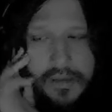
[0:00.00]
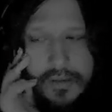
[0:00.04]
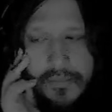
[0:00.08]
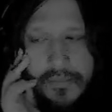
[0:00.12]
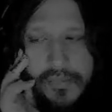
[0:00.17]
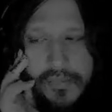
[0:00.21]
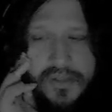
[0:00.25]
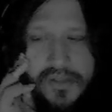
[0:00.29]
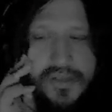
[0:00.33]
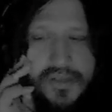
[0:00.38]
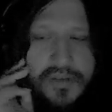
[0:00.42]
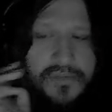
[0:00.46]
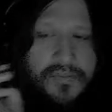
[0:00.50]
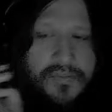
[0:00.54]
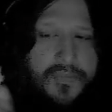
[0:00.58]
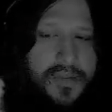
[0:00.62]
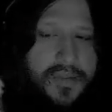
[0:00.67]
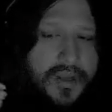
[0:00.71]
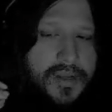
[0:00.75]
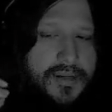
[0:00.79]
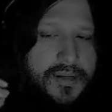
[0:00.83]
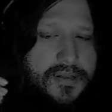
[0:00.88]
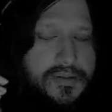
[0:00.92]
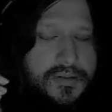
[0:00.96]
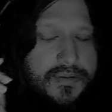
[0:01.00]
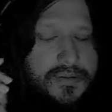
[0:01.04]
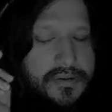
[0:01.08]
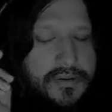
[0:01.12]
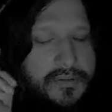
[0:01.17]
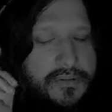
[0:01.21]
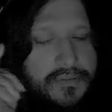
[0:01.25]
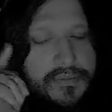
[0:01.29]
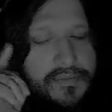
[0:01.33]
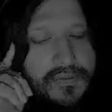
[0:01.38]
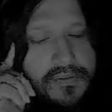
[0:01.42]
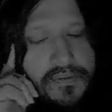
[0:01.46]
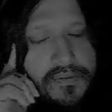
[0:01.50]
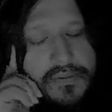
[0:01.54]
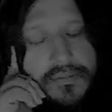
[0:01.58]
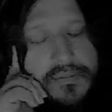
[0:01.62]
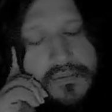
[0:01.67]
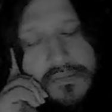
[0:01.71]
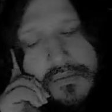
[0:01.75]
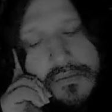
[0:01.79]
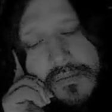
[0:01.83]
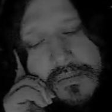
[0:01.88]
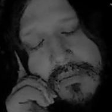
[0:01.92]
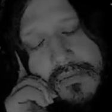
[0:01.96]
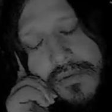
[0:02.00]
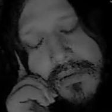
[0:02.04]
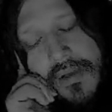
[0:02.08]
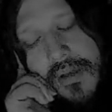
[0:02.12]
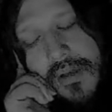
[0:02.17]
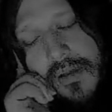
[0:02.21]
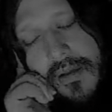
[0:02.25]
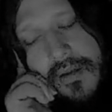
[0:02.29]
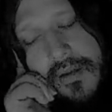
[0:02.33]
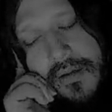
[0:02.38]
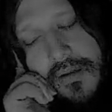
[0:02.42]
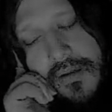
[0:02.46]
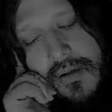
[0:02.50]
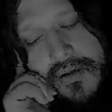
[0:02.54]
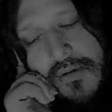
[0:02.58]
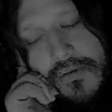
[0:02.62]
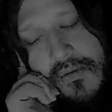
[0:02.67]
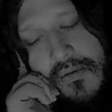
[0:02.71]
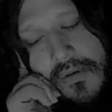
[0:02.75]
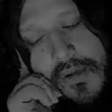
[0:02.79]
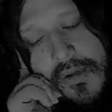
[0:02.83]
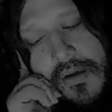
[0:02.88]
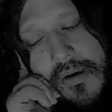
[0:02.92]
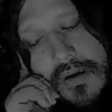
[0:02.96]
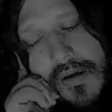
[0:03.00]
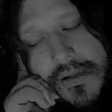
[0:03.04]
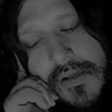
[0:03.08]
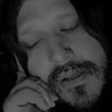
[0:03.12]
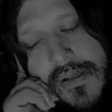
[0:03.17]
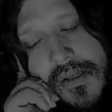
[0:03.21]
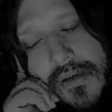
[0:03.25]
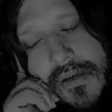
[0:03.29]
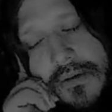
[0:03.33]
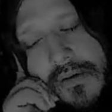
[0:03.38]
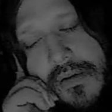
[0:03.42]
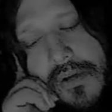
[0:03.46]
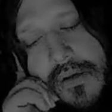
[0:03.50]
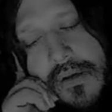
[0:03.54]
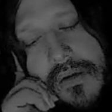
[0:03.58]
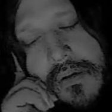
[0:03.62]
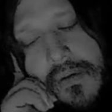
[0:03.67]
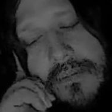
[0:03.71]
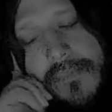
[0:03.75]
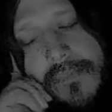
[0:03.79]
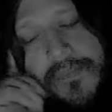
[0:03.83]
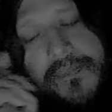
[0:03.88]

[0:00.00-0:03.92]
much of my sort of the cold hard exterior